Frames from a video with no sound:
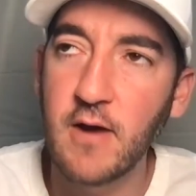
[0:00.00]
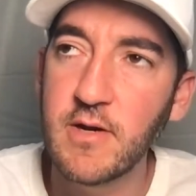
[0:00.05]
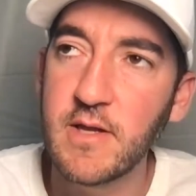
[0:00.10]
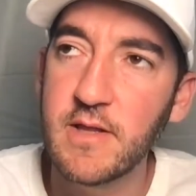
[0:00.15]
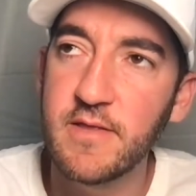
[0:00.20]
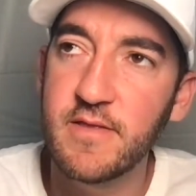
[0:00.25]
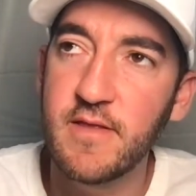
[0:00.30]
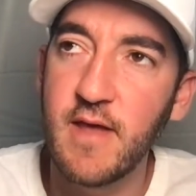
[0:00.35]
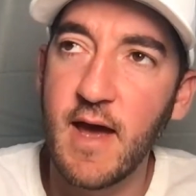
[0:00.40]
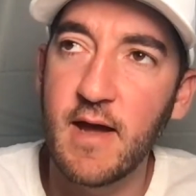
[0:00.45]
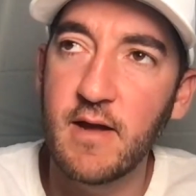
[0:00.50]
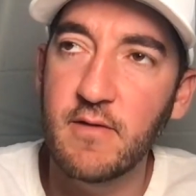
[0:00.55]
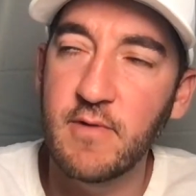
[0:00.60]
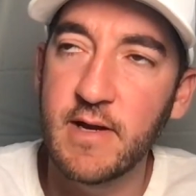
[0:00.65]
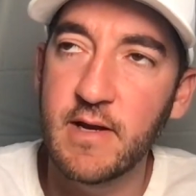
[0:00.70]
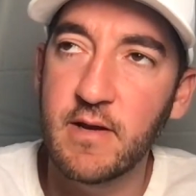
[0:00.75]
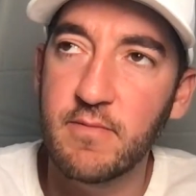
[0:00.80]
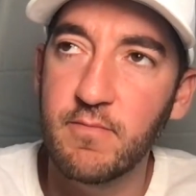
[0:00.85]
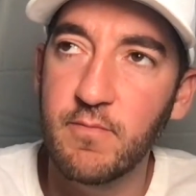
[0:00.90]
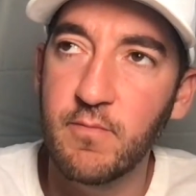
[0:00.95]
How did that,
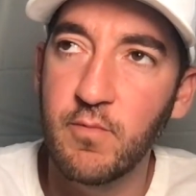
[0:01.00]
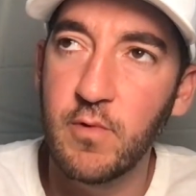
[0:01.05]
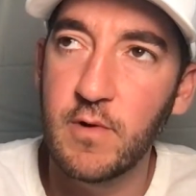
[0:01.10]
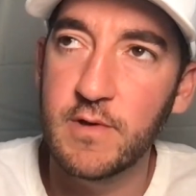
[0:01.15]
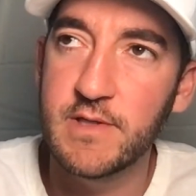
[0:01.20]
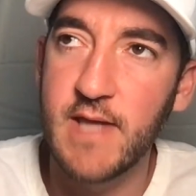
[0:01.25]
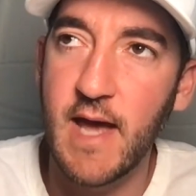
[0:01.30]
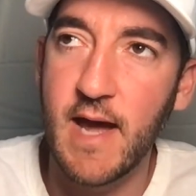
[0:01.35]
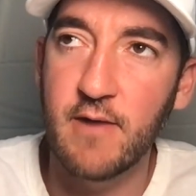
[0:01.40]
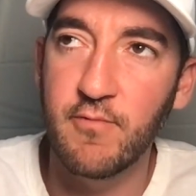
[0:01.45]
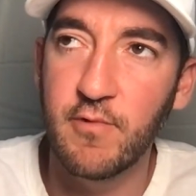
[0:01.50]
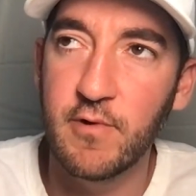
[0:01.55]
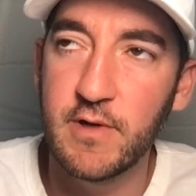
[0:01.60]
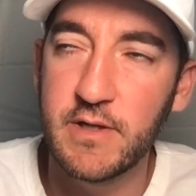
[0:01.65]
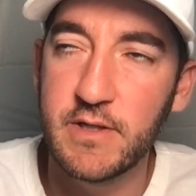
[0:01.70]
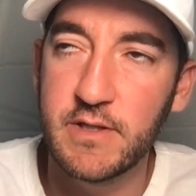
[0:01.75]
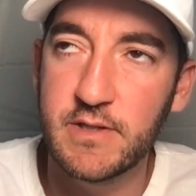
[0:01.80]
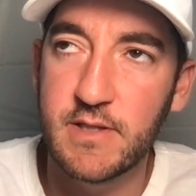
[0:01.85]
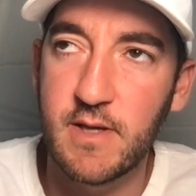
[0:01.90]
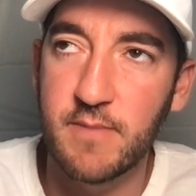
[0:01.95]
was that
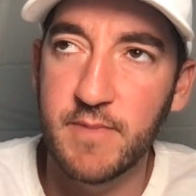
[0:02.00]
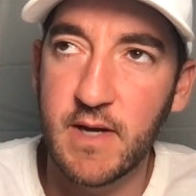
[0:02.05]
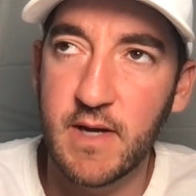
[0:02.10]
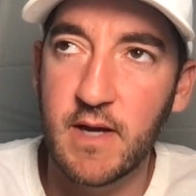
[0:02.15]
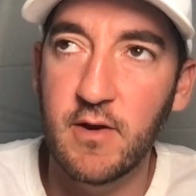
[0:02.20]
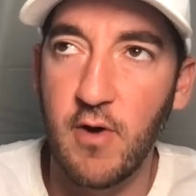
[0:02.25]
rooted in something?